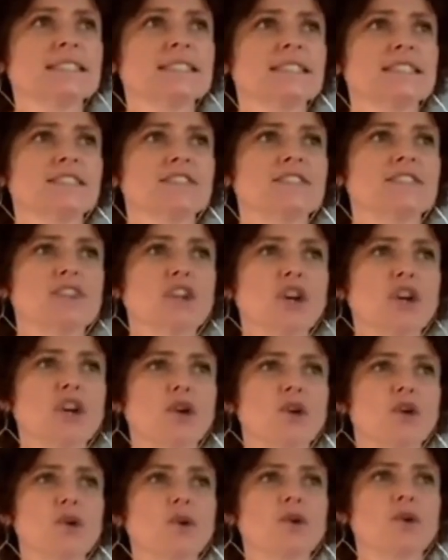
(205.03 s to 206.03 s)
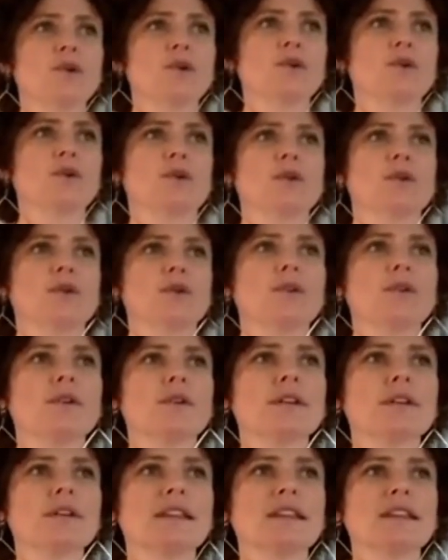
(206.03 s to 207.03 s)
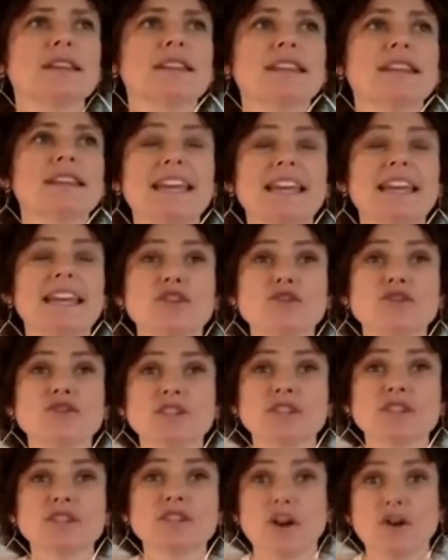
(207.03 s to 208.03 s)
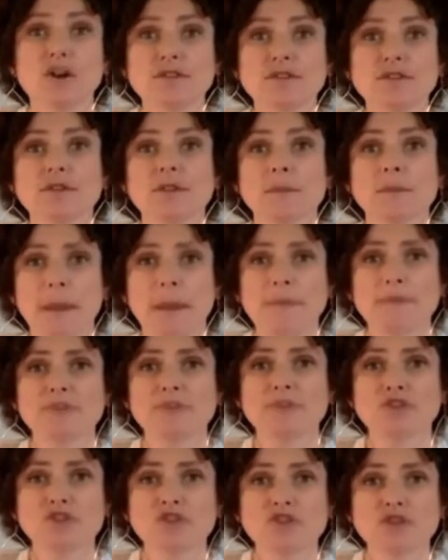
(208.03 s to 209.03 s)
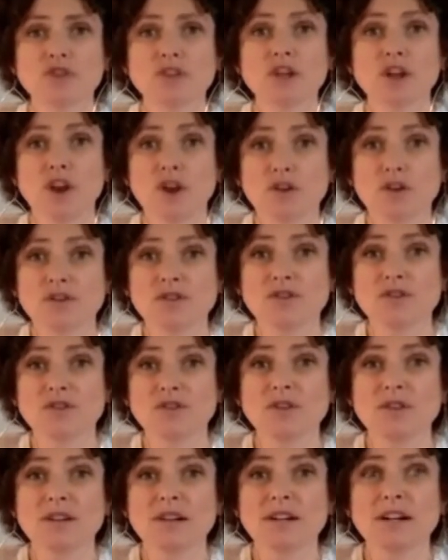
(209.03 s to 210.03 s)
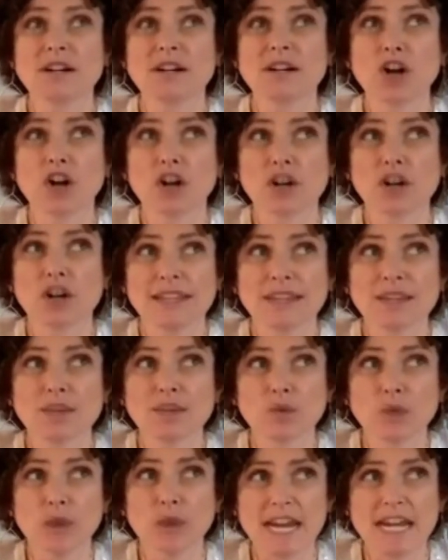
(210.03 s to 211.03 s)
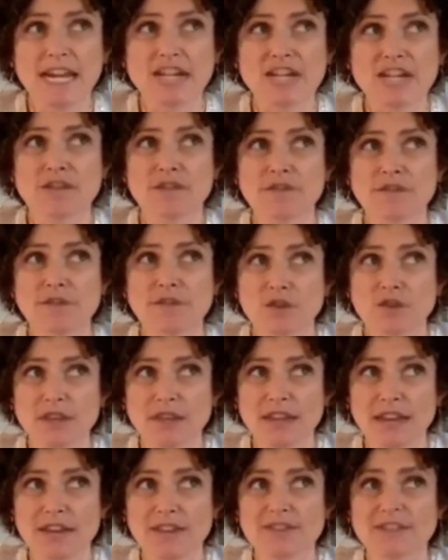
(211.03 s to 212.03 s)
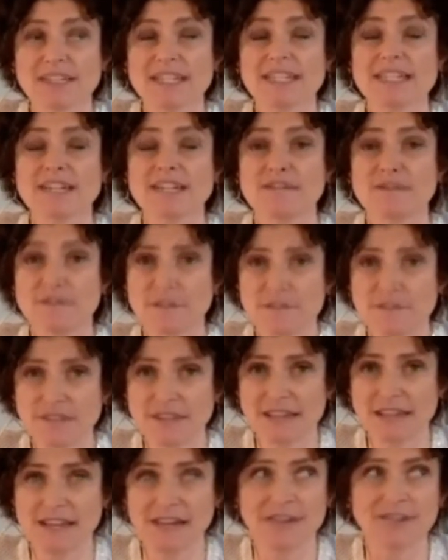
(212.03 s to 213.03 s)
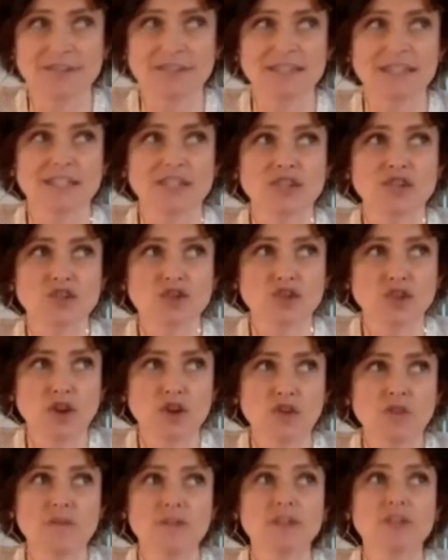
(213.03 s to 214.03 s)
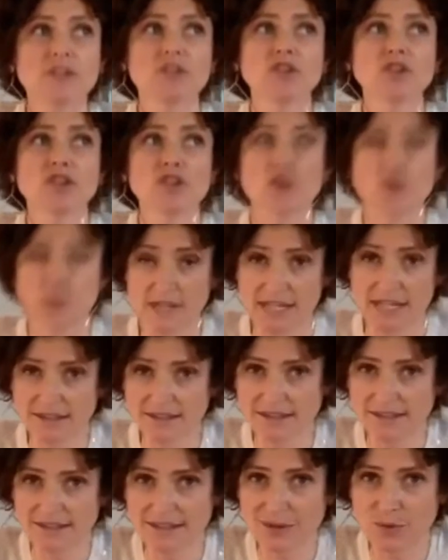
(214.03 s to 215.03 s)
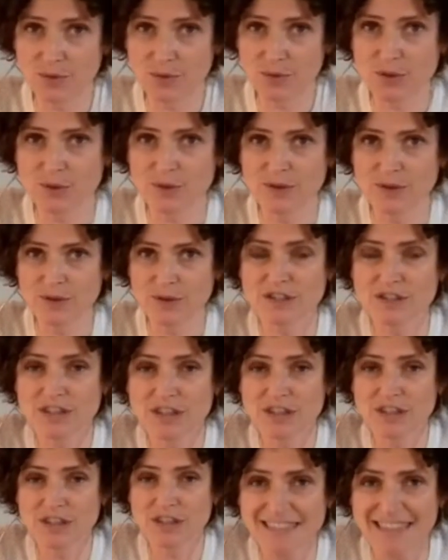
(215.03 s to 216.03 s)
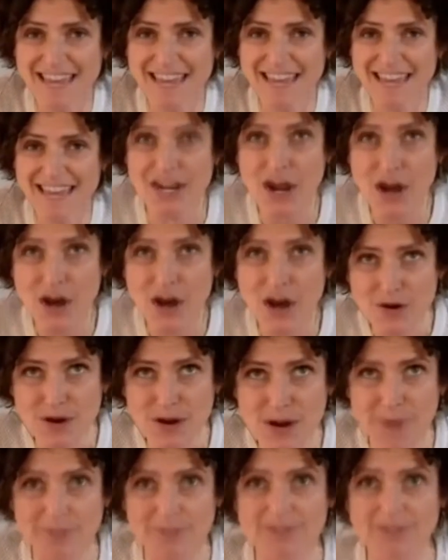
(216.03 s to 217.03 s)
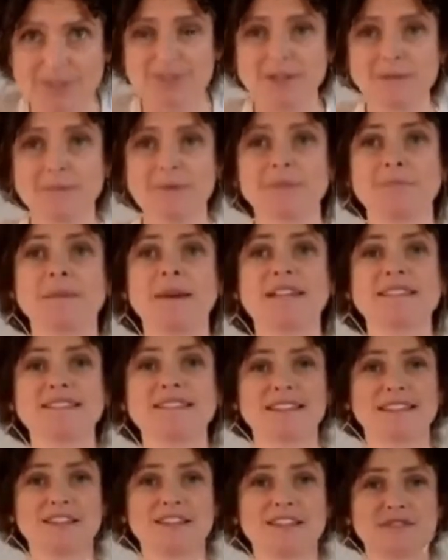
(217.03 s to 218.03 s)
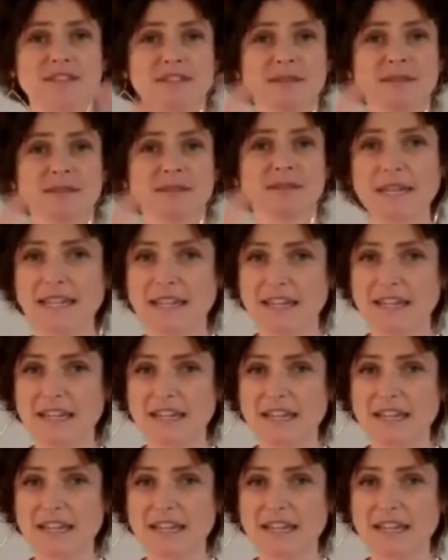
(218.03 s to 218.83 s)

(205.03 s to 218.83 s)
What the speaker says: So the peppers usually also are in the range of 30,000 to 50,000 Scoville units, which we've discussed that in other episodes, but basically there's this big